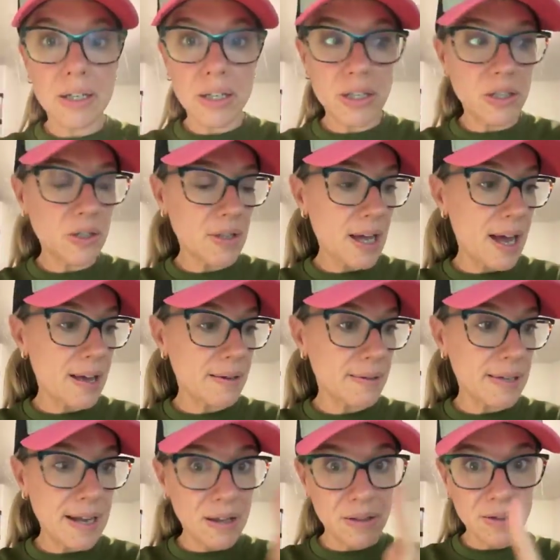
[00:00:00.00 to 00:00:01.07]
You can do that.
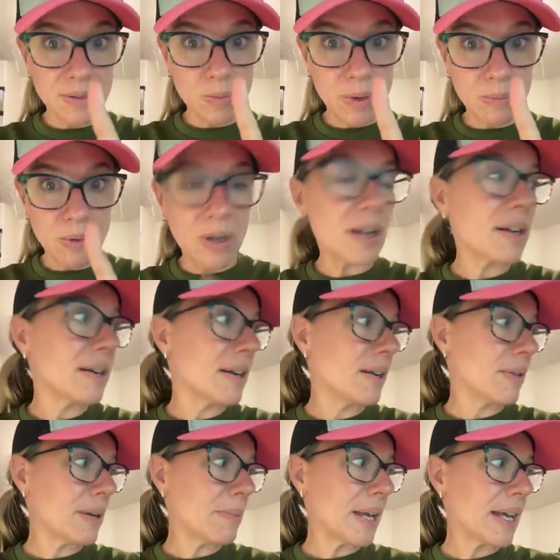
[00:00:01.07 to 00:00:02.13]
Now there's one more
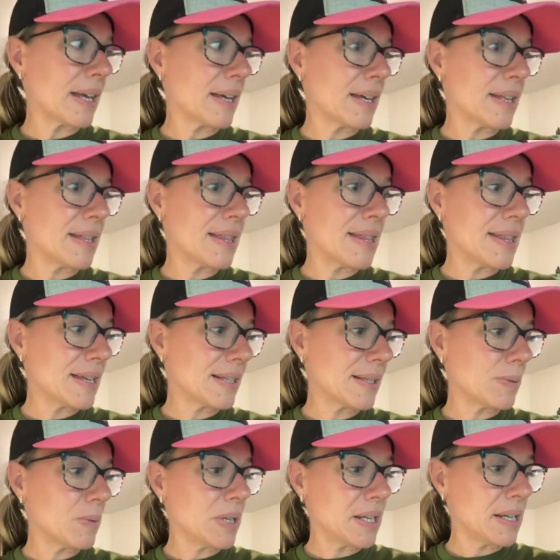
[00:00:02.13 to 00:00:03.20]
I want to make.
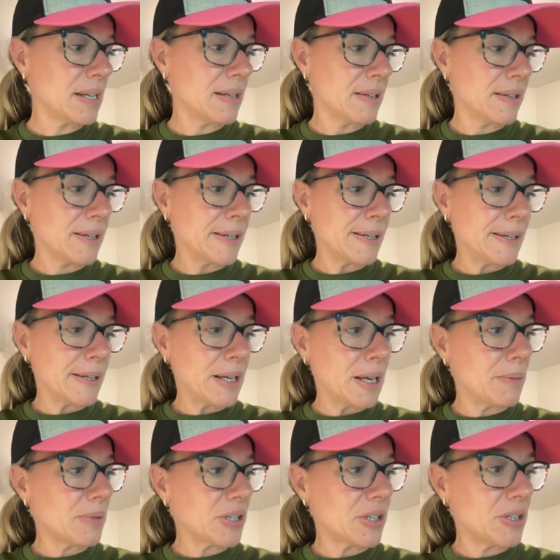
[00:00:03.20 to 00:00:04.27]
This one,
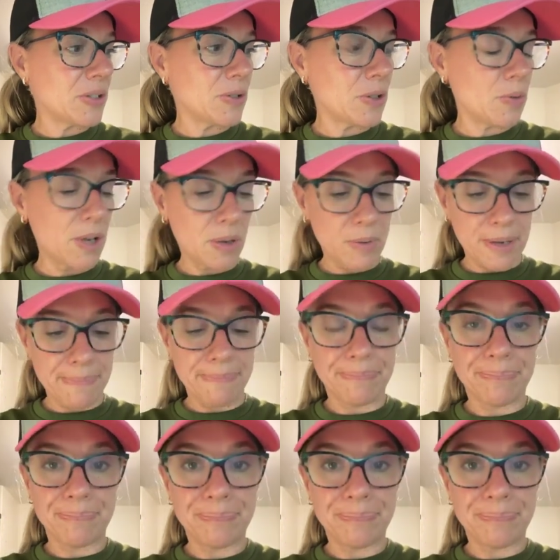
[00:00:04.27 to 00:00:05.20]
I'm just going to do a quick one.